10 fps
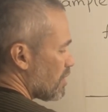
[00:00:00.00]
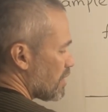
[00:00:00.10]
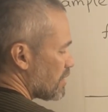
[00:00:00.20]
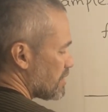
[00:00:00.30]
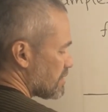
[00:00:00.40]

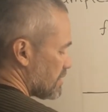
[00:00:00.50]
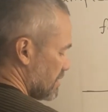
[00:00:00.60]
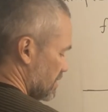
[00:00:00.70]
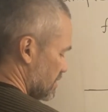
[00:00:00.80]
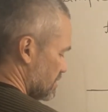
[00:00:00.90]
This
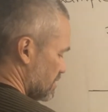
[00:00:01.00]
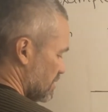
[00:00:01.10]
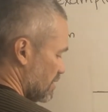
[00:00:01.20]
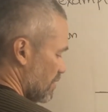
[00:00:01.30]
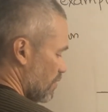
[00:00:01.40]
is
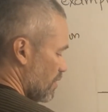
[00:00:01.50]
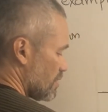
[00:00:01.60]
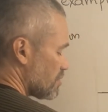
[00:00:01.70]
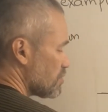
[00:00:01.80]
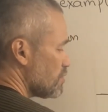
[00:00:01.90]
equal
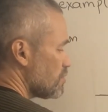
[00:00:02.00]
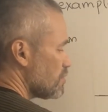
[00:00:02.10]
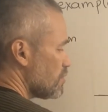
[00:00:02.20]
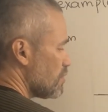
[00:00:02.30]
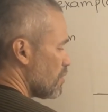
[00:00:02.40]

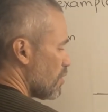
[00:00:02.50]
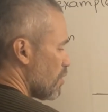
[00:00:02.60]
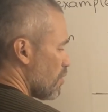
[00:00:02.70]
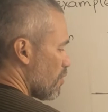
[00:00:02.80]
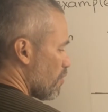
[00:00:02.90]
to
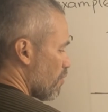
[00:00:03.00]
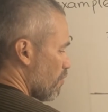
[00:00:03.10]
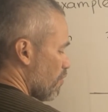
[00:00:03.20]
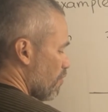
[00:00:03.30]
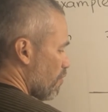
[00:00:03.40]

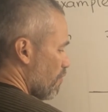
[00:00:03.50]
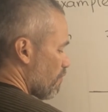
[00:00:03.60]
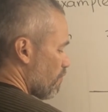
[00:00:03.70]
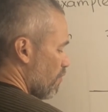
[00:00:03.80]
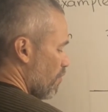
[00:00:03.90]

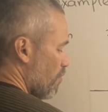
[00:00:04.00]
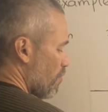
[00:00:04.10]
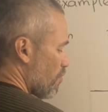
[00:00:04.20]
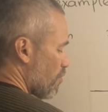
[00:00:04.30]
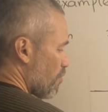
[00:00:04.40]

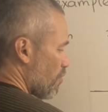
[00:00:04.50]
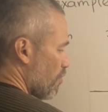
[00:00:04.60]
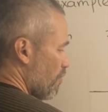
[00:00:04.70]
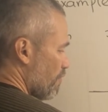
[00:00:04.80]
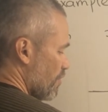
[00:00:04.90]
4
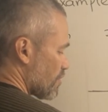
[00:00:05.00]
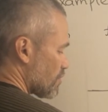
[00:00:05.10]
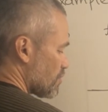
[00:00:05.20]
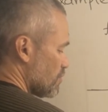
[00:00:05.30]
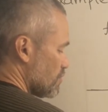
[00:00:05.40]
over
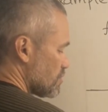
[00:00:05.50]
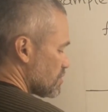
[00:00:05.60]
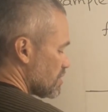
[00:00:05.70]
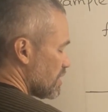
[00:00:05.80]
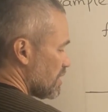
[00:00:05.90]

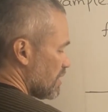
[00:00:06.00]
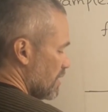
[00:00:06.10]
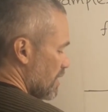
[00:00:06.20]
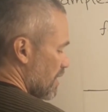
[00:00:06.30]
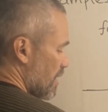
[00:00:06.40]
2c,
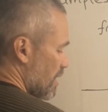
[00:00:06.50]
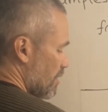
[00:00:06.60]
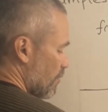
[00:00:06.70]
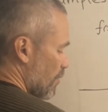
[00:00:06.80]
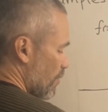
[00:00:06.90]

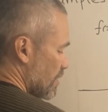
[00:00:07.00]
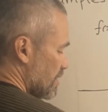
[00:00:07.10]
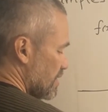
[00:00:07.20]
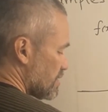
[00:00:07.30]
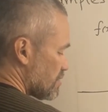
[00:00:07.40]
and we want
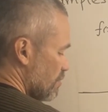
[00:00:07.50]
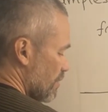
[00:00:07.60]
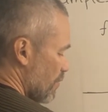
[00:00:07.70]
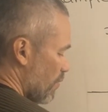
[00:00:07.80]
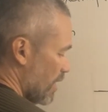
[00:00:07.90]
this to
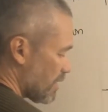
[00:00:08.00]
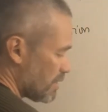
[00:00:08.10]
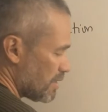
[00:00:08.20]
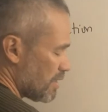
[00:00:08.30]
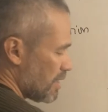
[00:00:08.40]
be
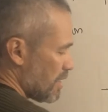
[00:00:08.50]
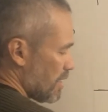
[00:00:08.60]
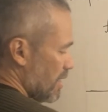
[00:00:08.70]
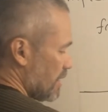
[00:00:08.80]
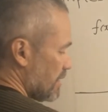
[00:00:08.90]
1,
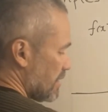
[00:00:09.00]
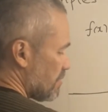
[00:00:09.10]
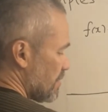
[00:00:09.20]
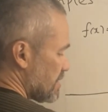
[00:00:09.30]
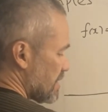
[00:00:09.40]
and that
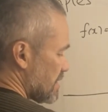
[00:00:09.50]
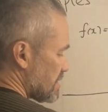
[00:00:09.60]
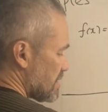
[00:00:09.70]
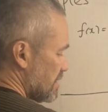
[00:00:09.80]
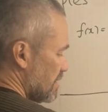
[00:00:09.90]
means that
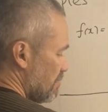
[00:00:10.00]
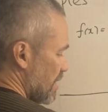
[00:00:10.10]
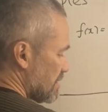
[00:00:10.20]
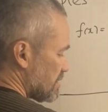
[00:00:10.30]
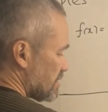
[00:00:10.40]
c
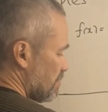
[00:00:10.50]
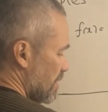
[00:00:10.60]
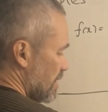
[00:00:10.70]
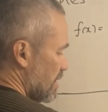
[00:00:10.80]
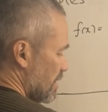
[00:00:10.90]
must
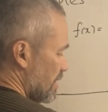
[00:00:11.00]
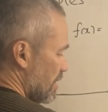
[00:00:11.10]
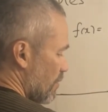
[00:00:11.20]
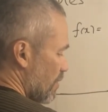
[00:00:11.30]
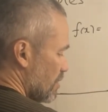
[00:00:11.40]
be
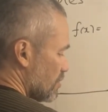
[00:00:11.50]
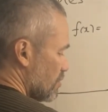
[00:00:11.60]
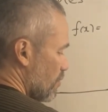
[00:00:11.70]
equal to